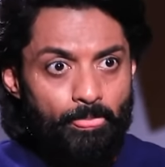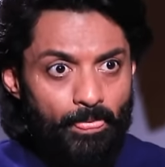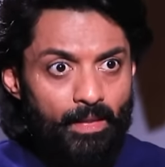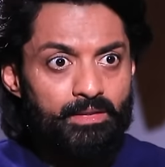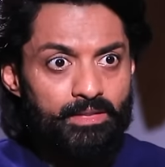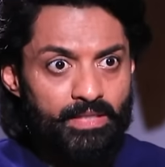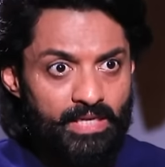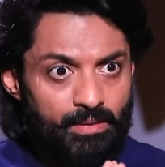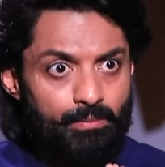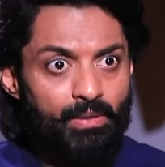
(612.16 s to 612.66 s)
yeah.
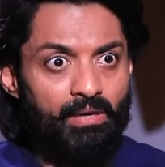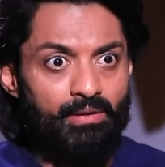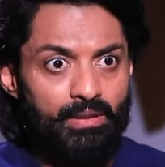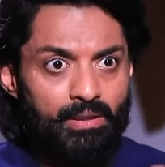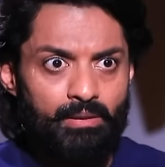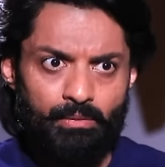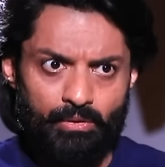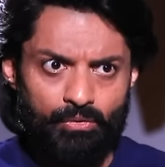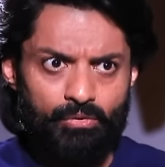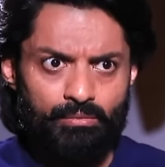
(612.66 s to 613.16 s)
Jai Bhava,
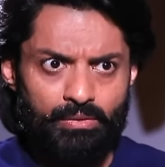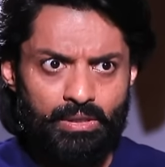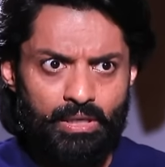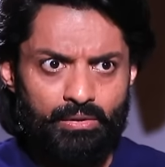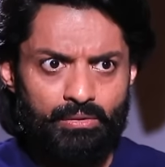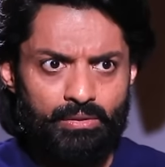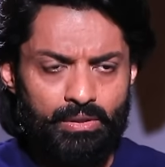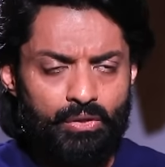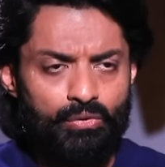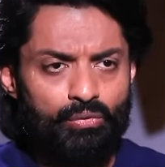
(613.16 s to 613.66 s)
in
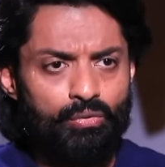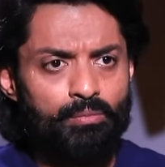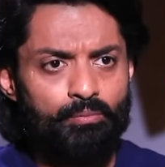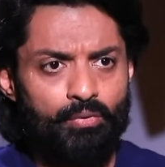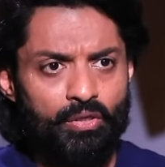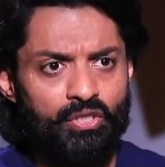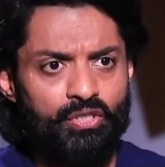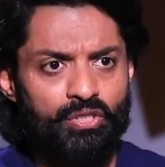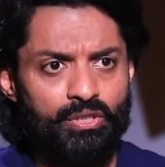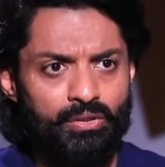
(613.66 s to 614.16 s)
my own
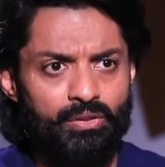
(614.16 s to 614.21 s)
production.